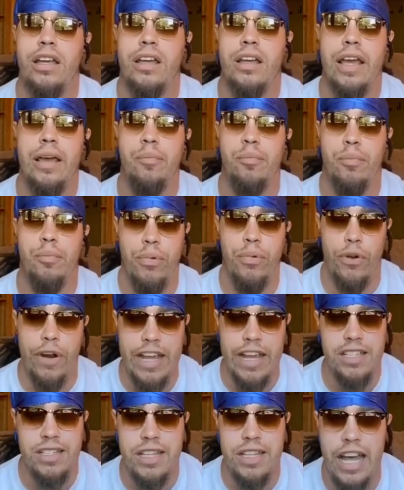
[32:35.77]

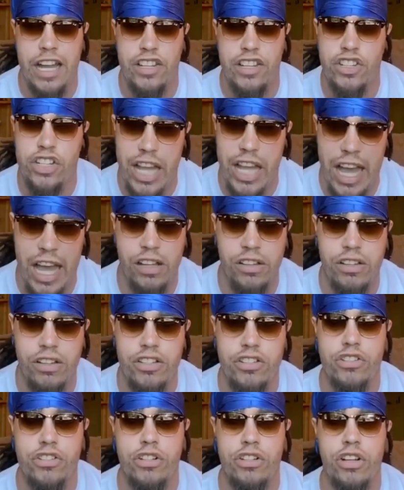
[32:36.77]
embrace that
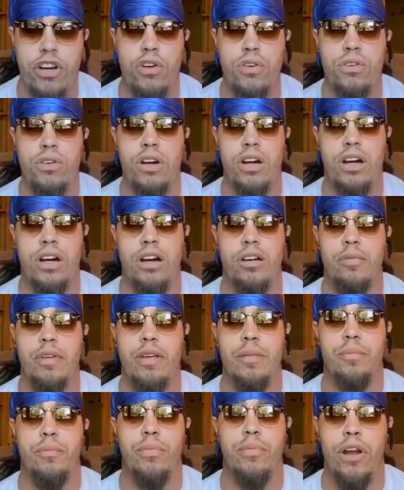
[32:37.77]
challenge, you know,
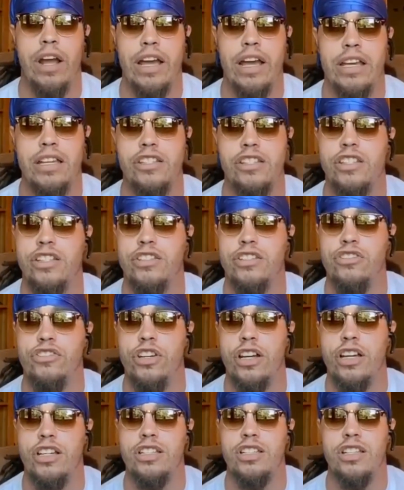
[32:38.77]
embrace
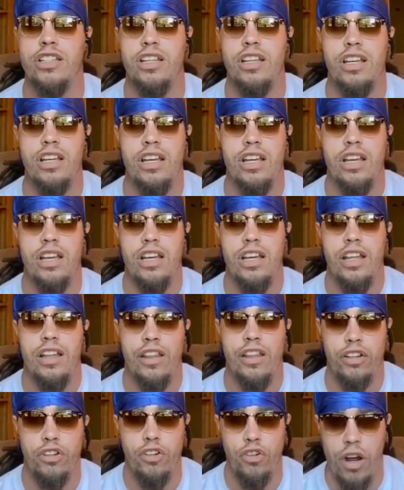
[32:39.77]
just
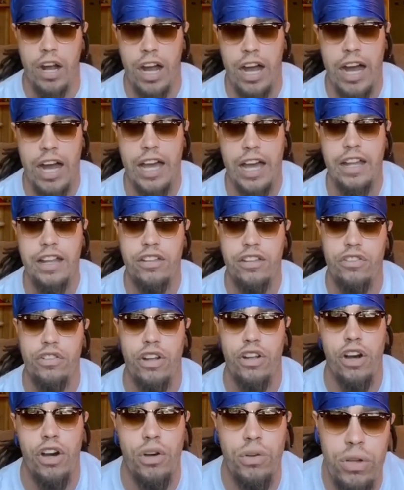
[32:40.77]
the grind, you
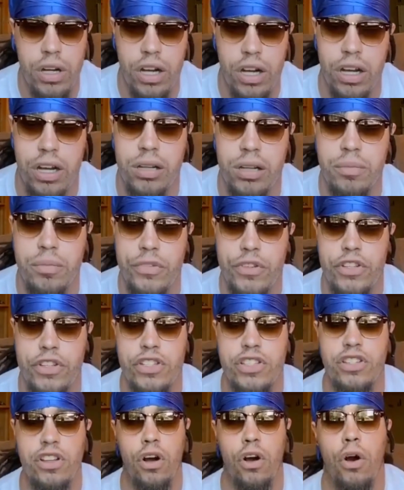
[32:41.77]
know,
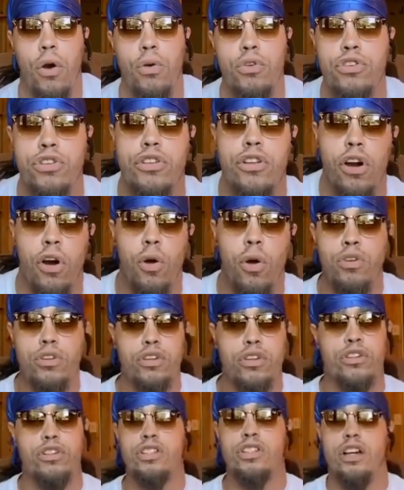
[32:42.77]
just the
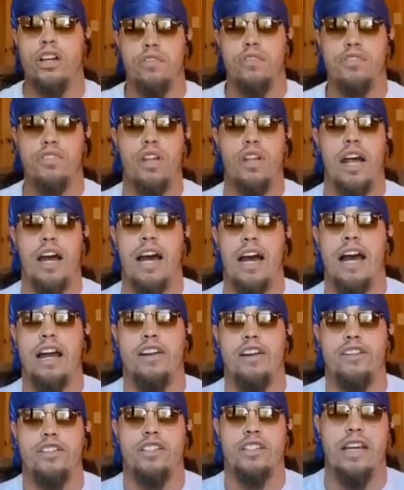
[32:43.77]
holding yourself to the
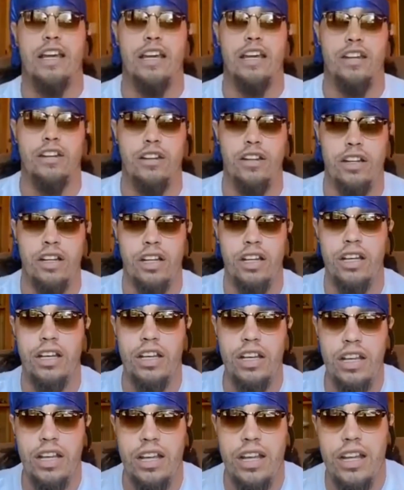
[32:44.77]
higher standard.
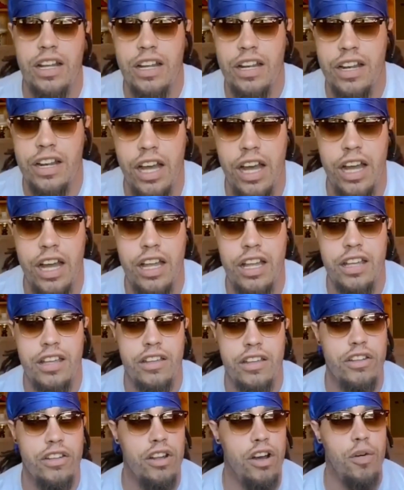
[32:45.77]
Not,
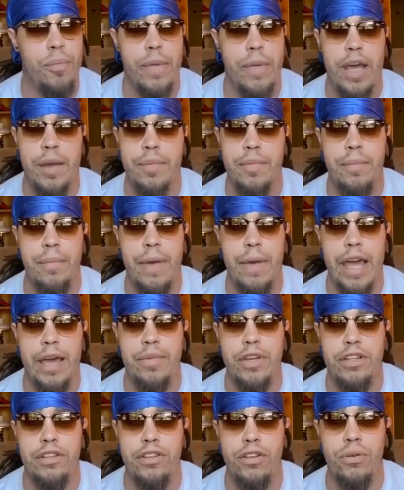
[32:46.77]
you know,
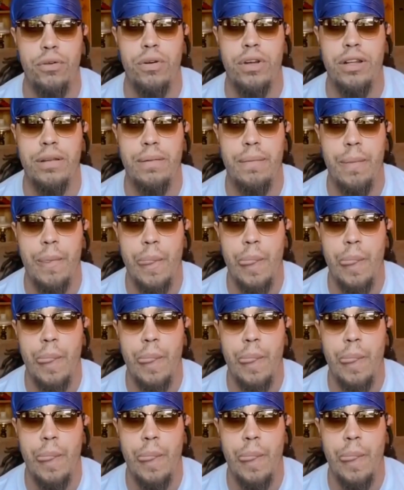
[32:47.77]
maybe doing